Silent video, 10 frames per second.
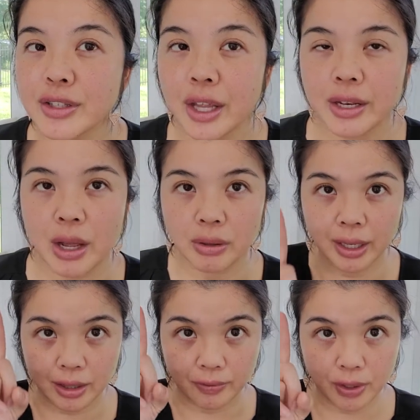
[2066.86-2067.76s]
that now
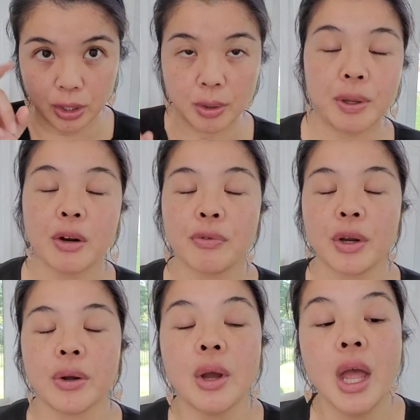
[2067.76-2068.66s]
link the video up here for
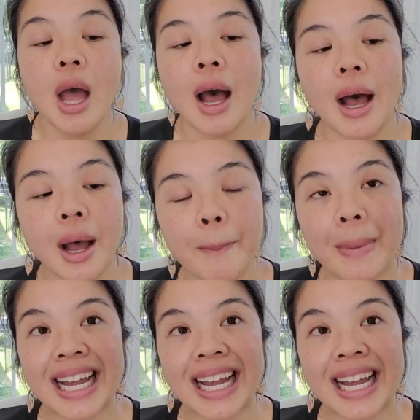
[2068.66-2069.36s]
you, um,